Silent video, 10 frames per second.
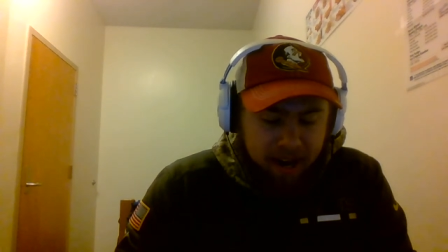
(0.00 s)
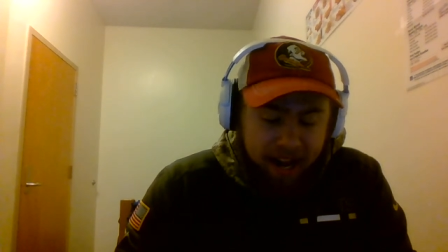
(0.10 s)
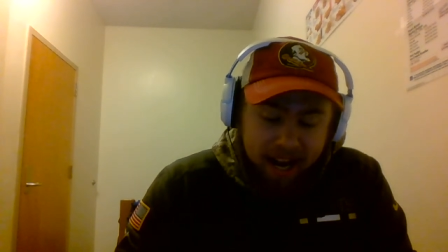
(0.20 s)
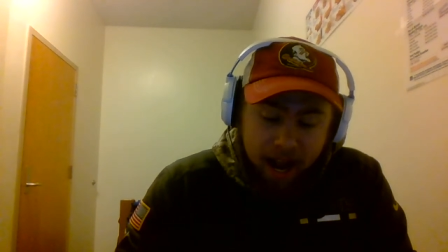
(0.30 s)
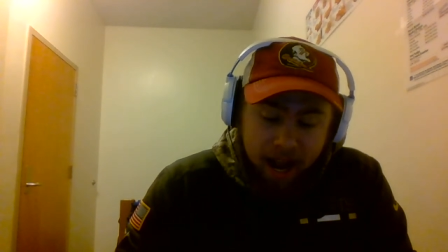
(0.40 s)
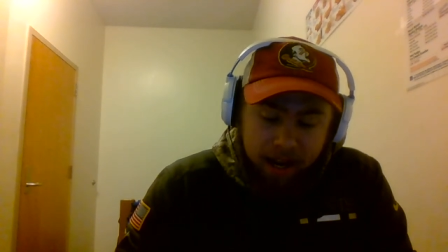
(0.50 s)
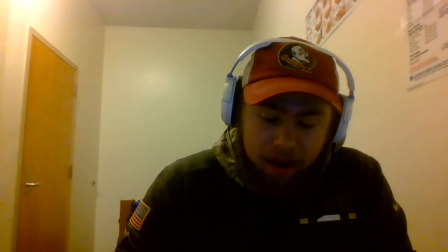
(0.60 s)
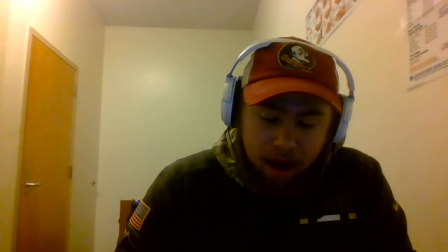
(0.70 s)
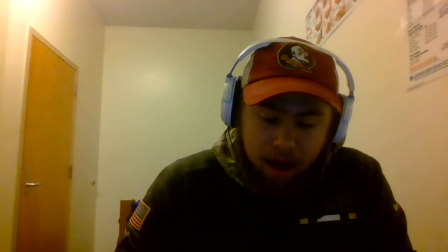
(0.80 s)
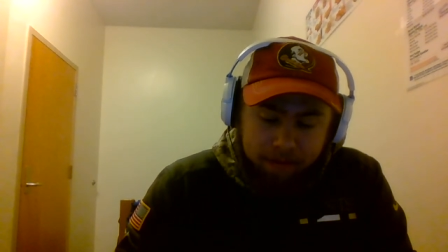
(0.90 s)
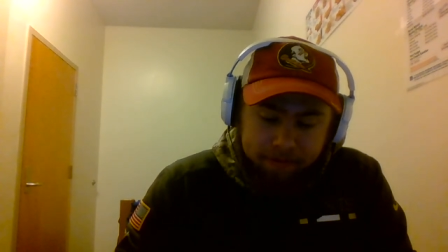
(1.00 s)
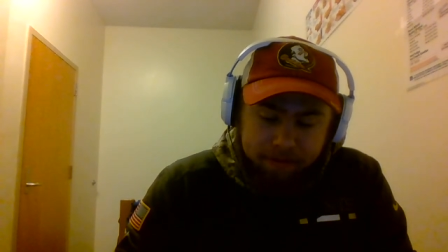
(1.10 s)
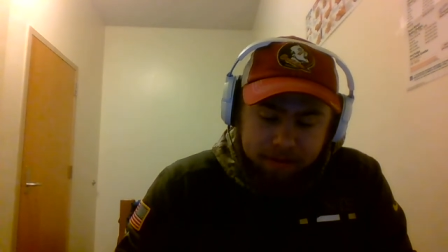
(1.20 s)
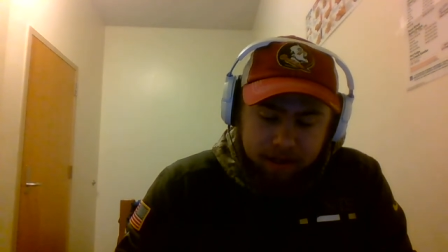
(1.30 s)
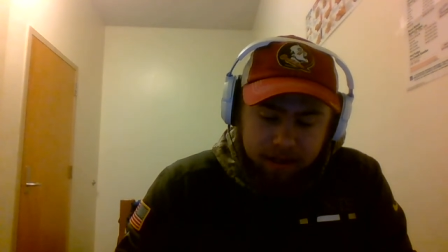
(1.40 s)
I gotta get
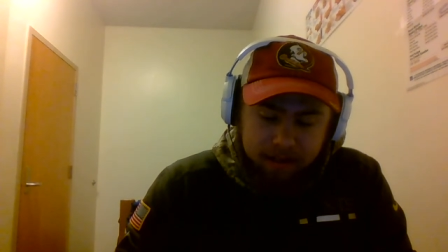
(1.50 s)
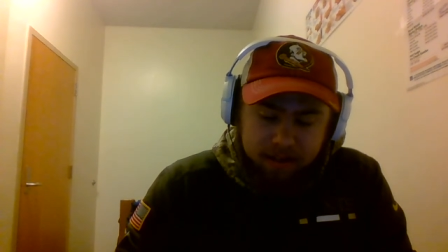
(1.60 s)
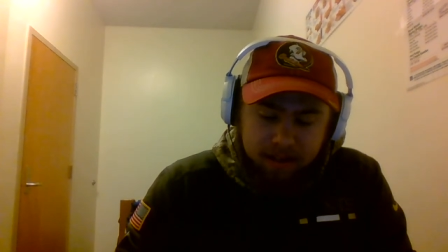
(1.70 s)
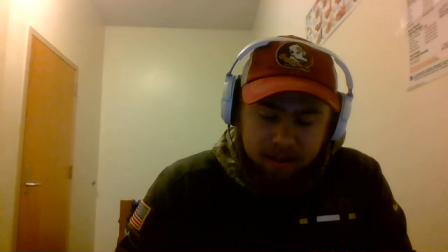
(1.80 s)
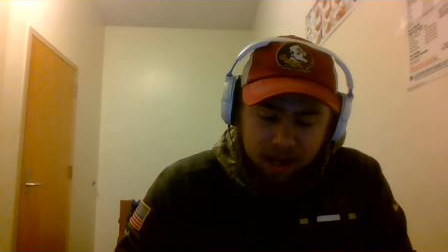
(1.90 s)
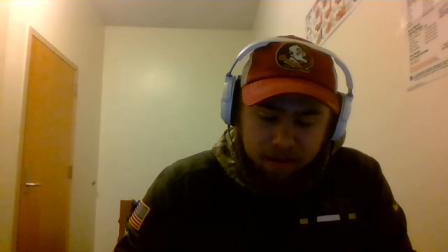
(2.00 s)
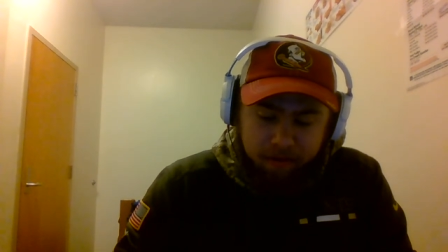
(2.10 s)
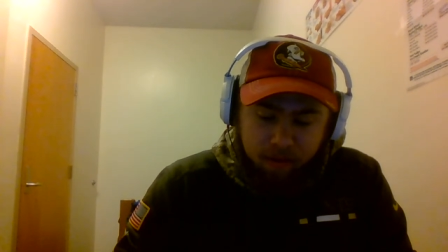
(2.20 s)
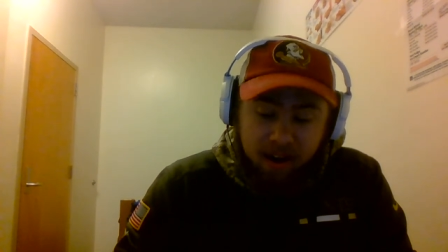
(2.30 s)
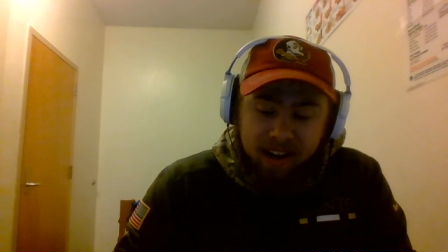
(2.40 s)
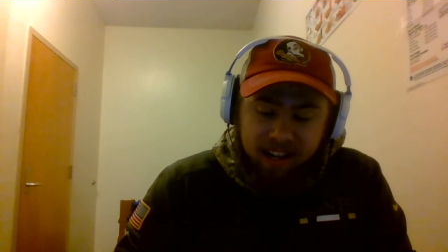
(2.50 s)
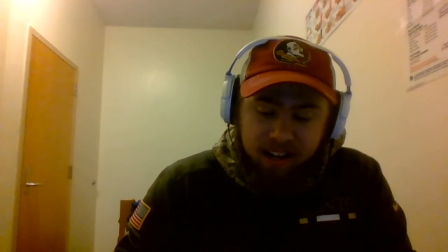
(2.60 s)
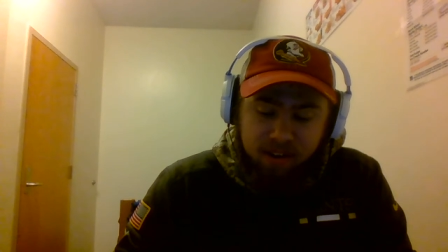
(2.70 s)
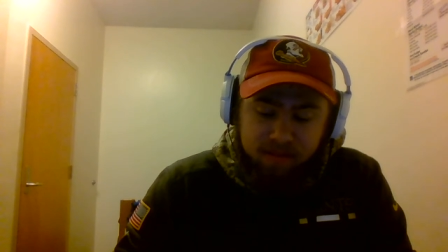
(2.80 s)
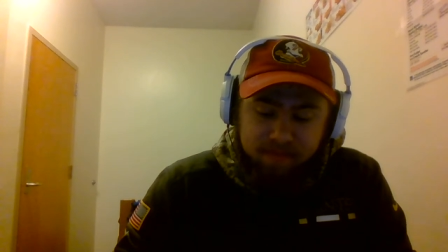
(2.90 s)
off before I,
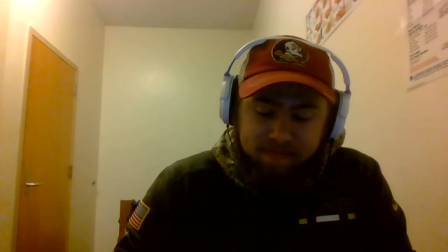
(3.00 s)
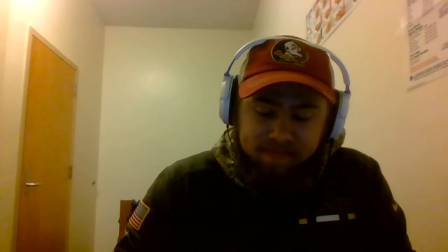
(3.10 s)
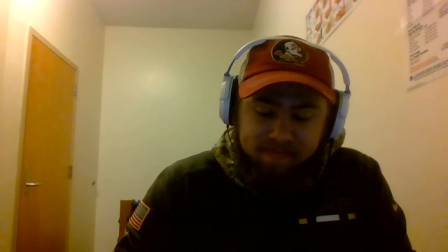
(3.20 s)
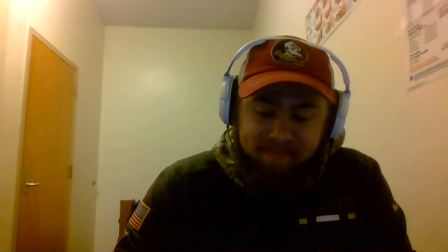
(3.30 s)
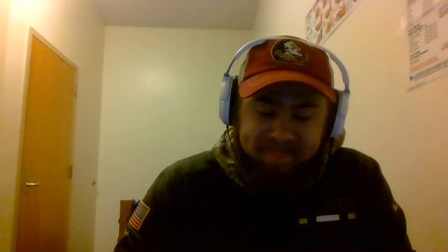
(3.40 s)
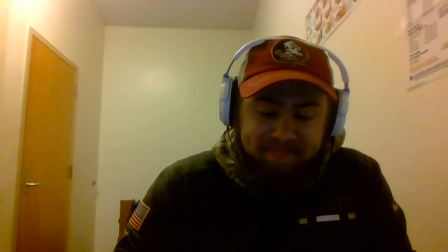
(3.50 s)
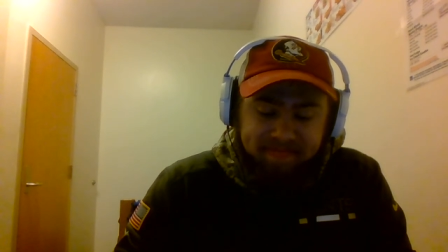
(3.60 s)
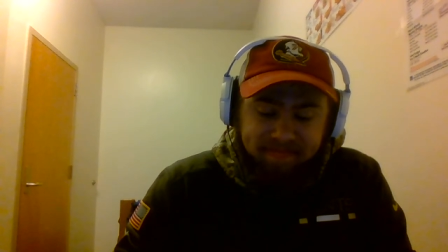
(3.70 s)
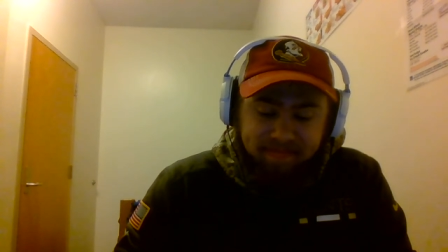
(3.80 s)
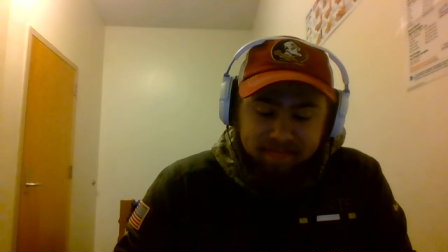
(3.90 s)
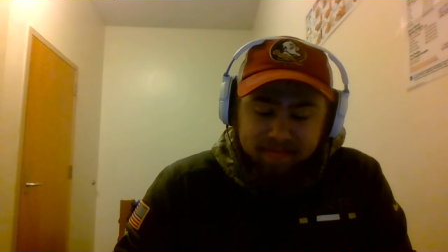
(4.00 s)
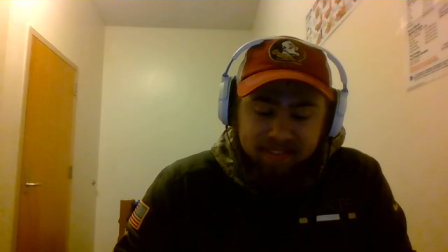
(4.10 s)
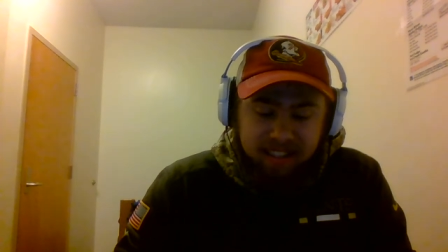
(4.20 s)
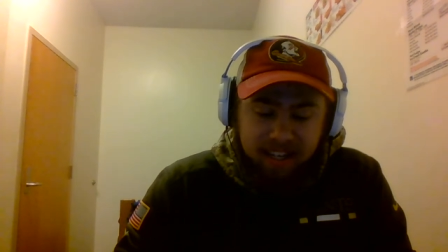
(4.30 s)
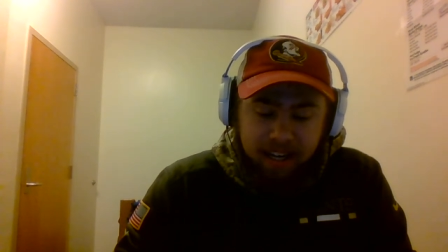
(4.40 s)
you know,
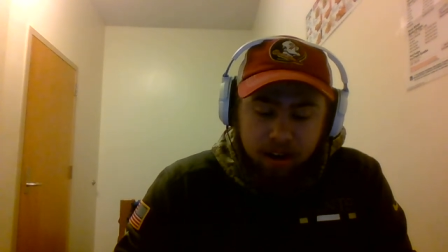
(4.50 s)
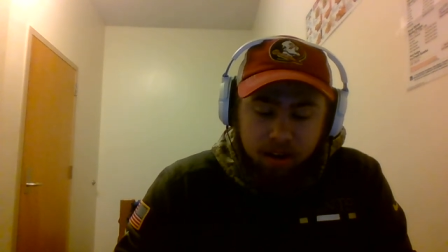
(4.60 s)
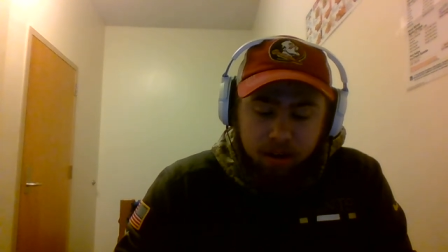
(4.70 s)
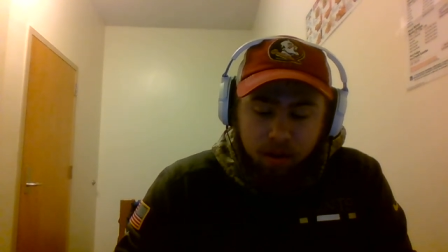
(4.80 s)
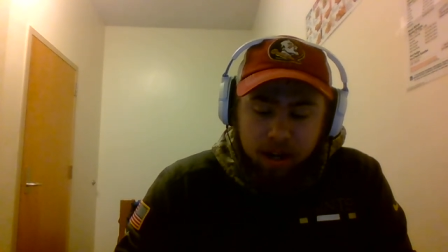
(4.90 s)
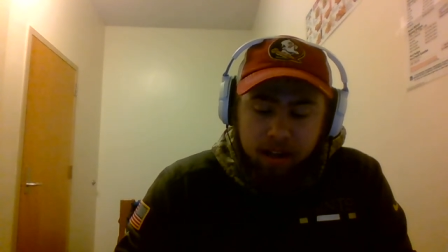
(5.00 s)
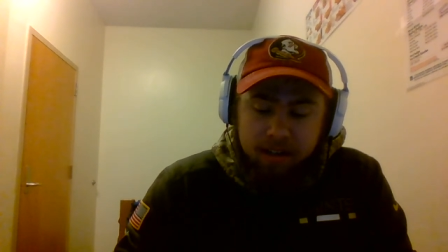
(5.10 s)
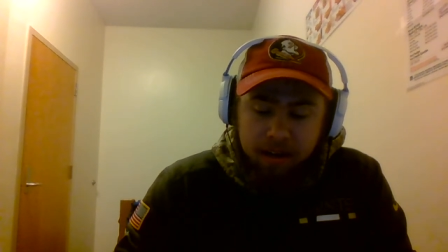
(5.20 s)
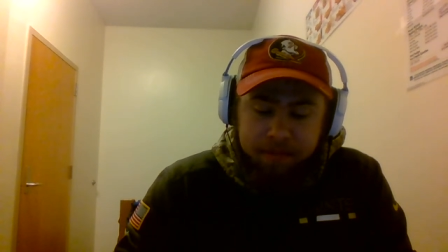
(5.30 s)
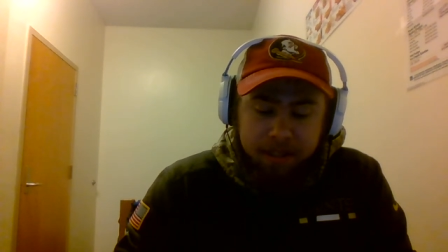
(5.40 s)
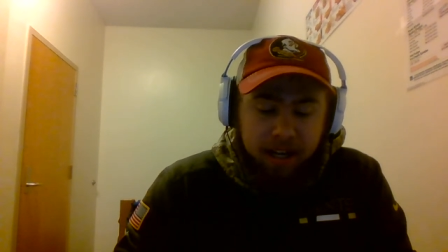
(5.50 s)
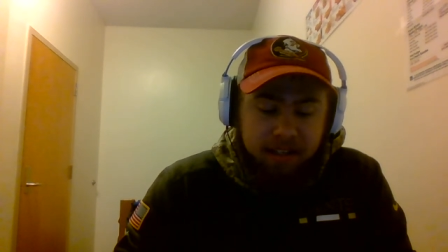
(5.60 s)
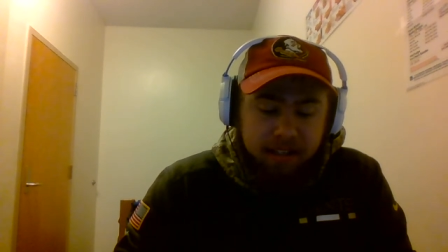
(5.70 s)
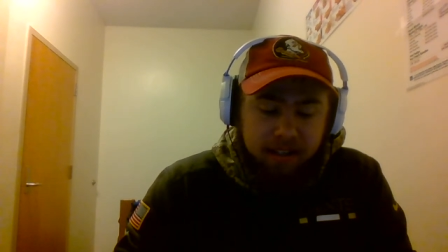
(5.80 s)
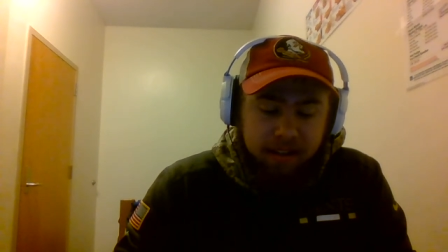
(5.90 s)
I get on a whole nother
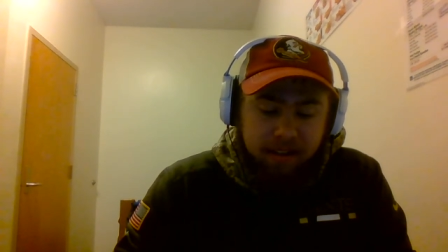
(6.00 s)
subject.